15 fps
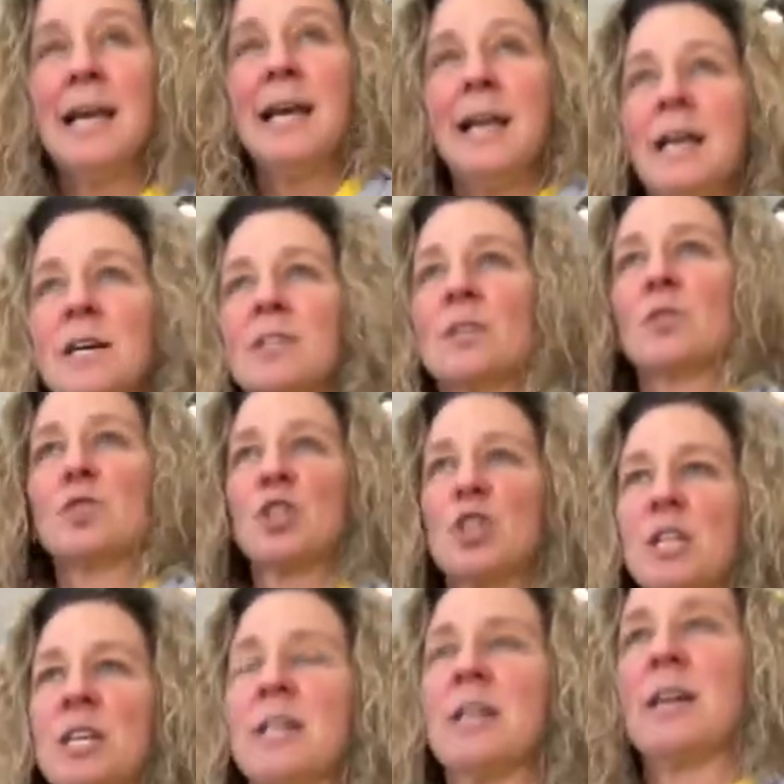So
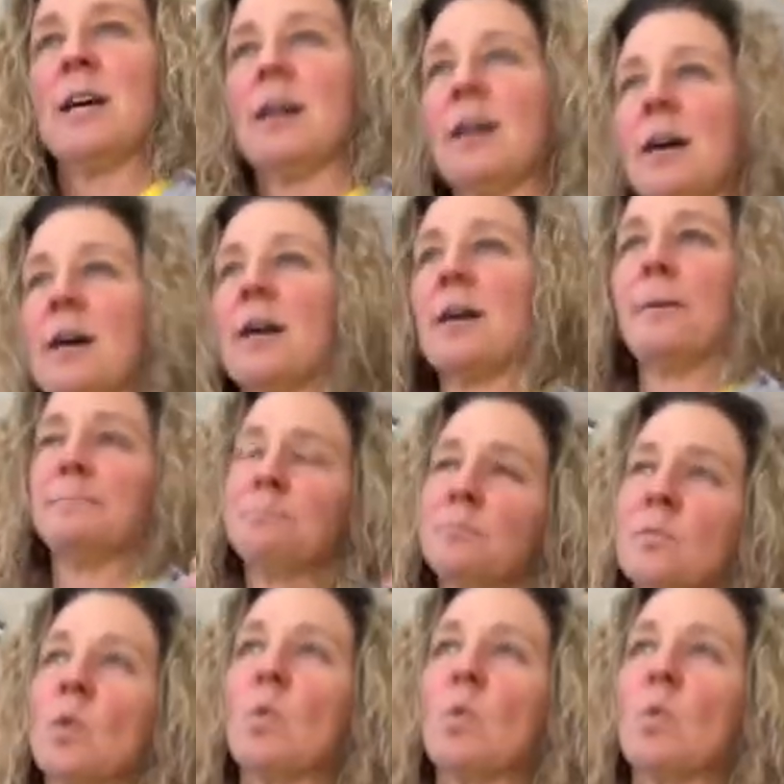she, when